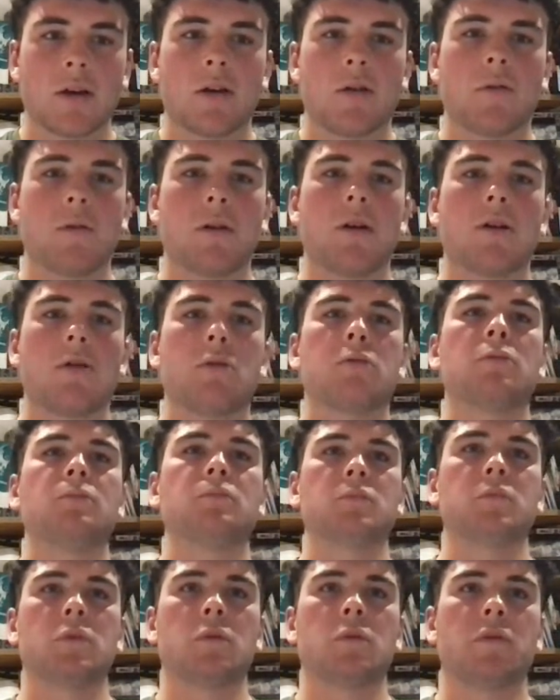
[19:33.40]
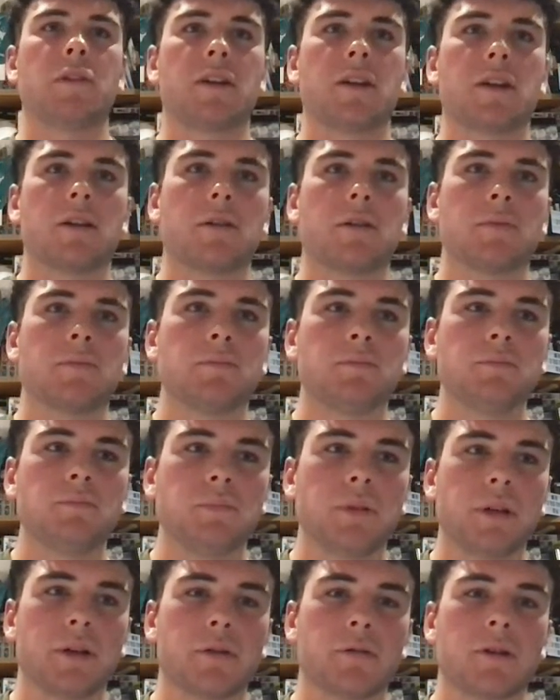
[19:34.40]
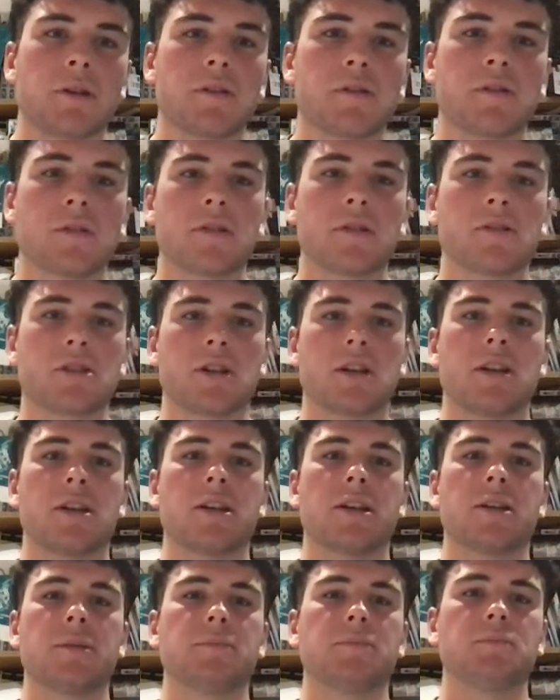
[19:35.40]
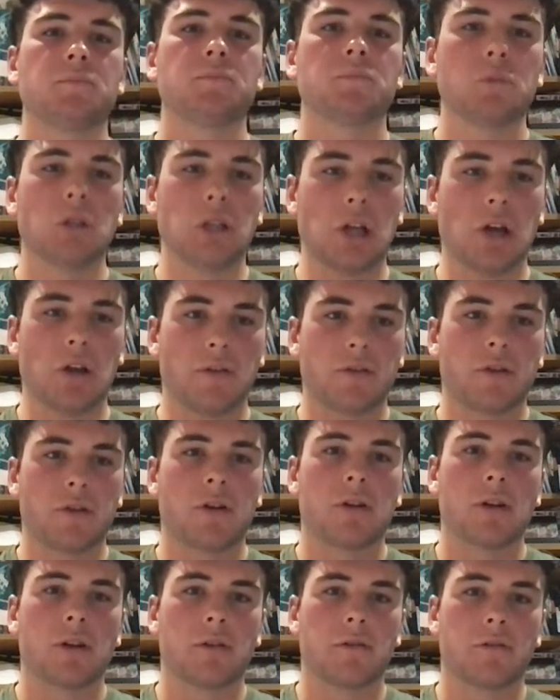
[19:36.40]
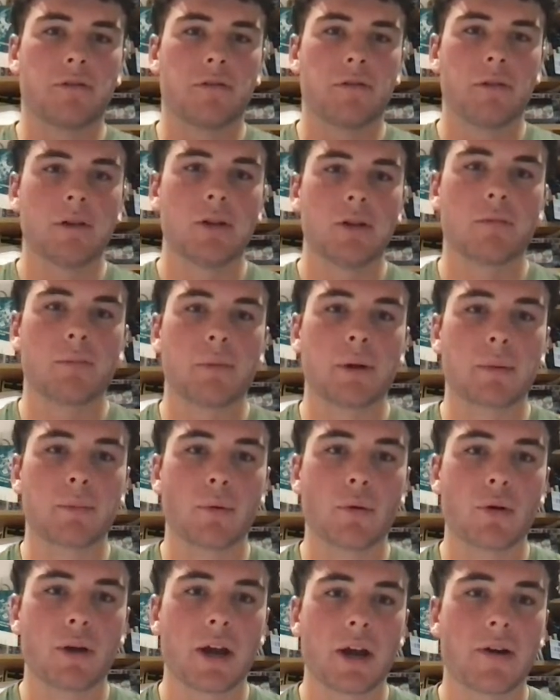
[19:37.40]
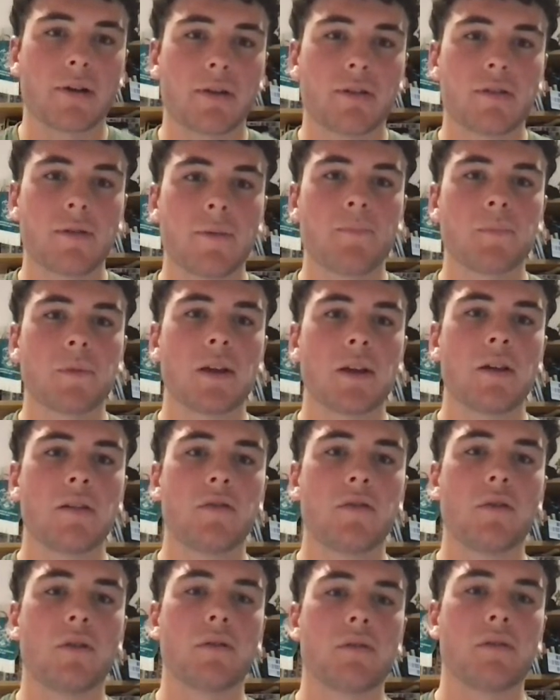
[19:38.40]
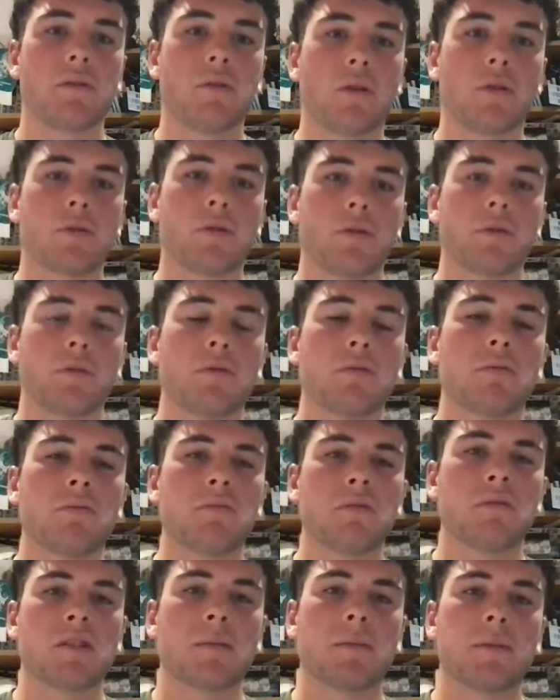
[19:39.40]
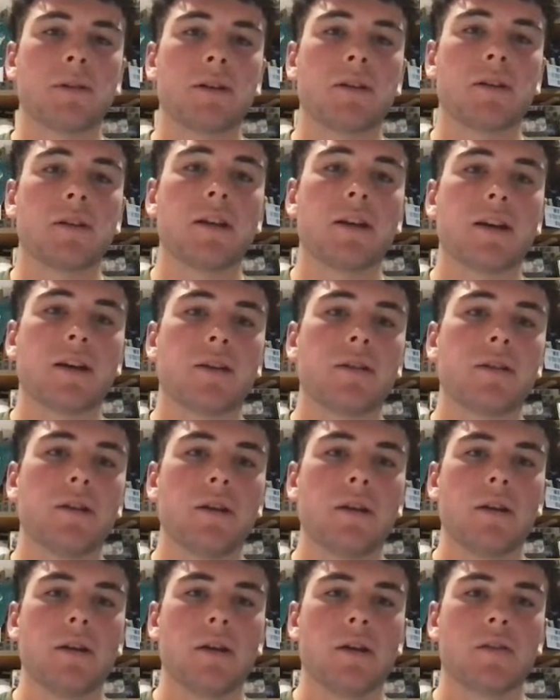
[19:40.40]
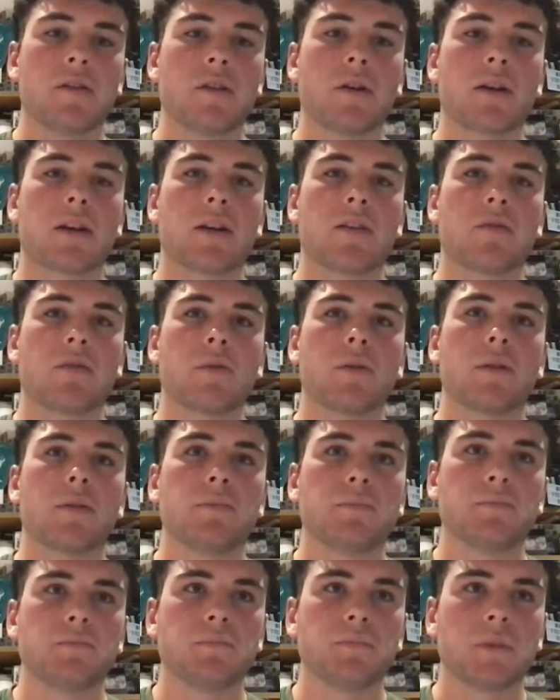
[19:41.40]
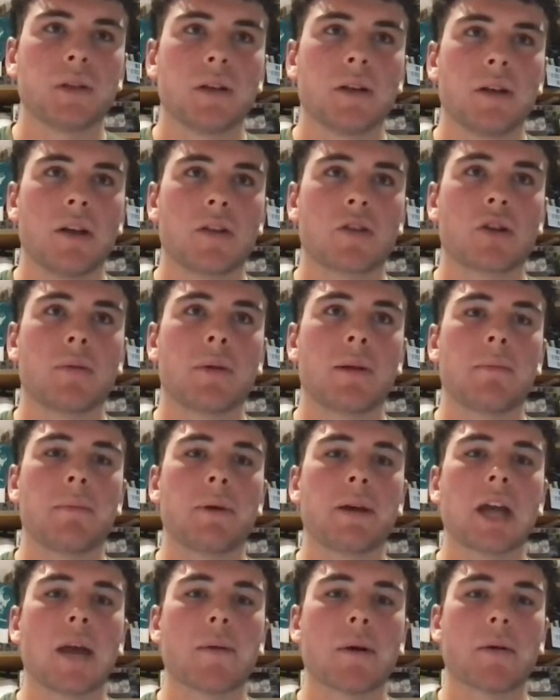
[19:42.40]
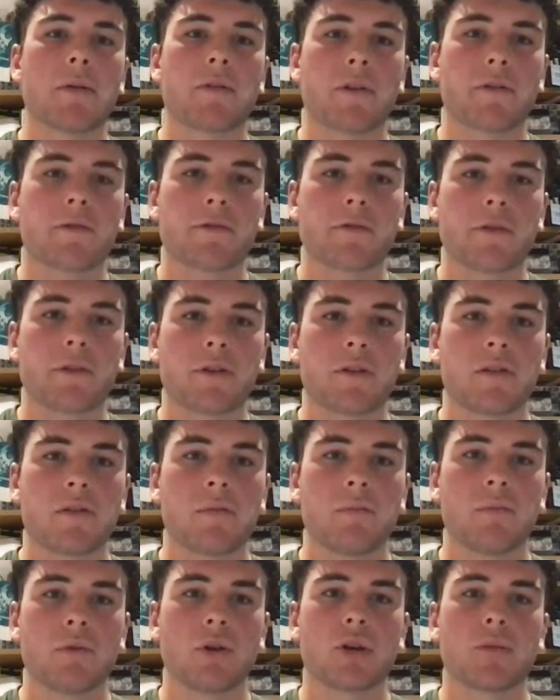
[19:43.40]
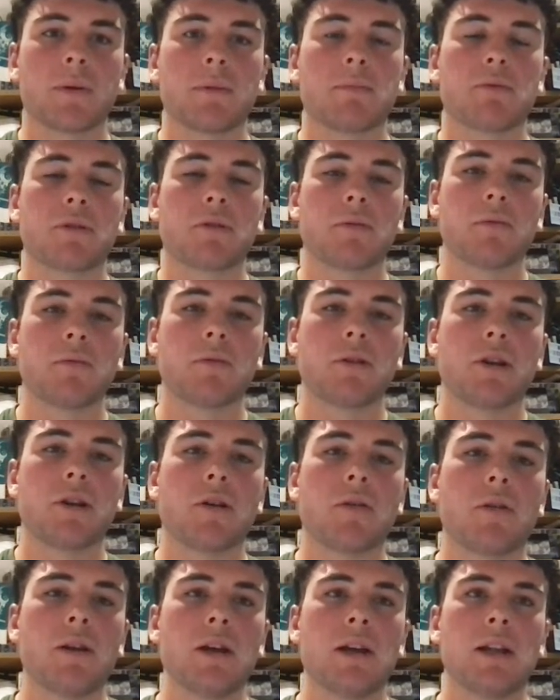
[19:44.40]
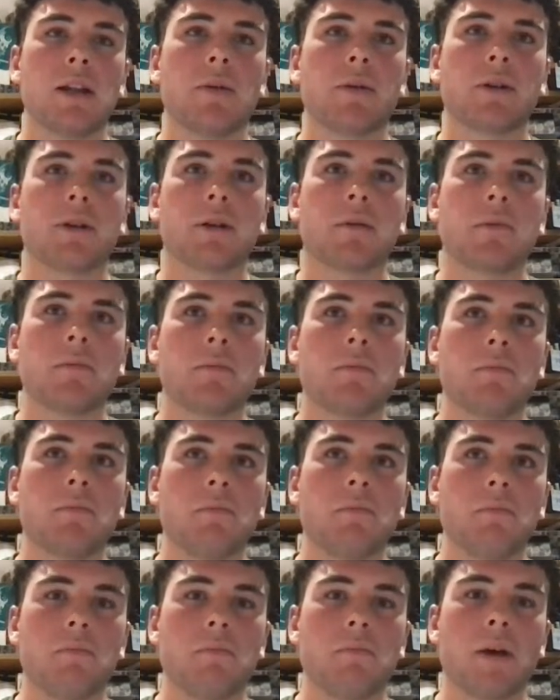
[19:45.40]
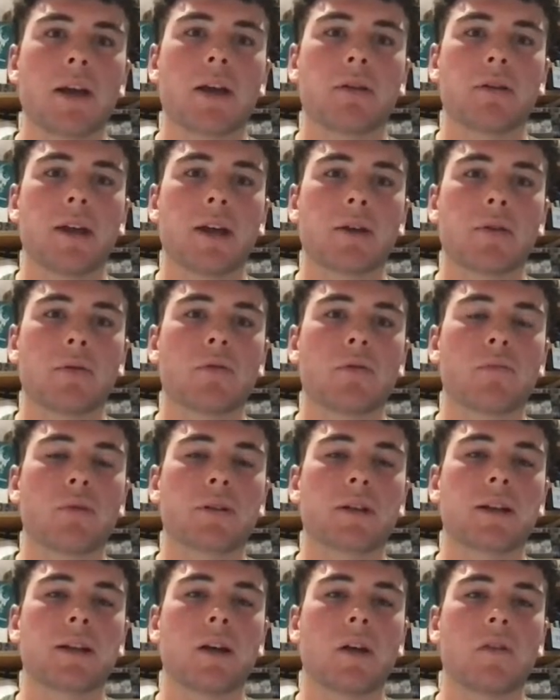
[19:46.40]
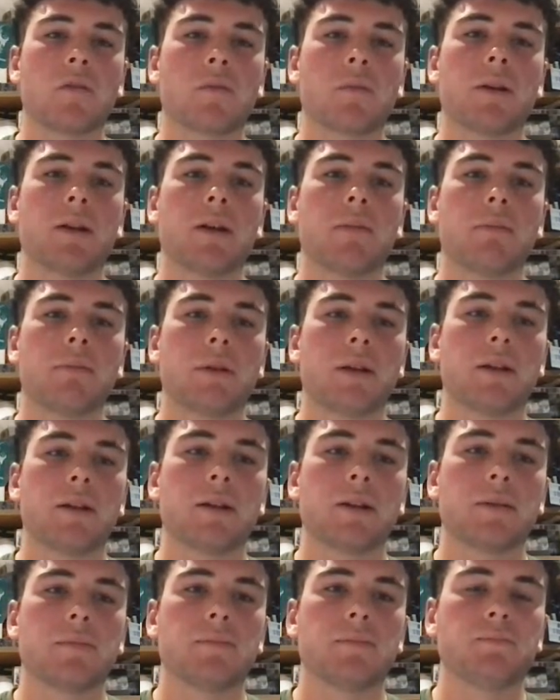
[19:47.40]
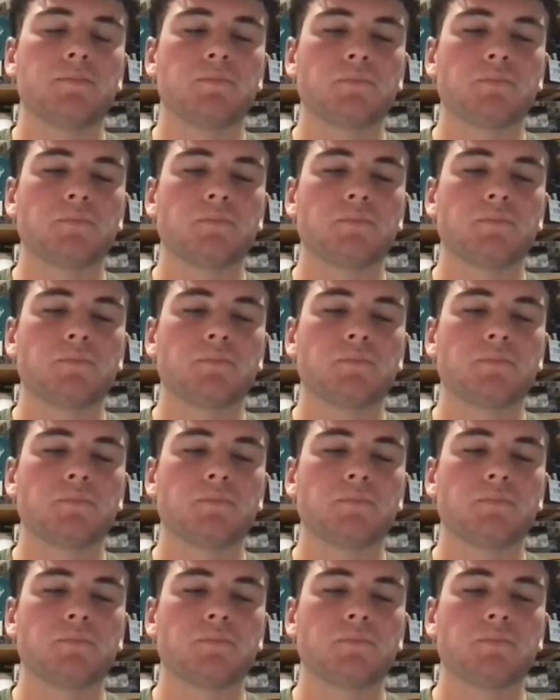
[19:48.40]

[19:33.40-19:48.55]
Well, I've done a bit of research, and we know they've got a lot of big ball carriers. It's not too similar to town, so I guess it's going to be a big game up front for us. We're going to be we've got to make our tackles, bring their line speed up, and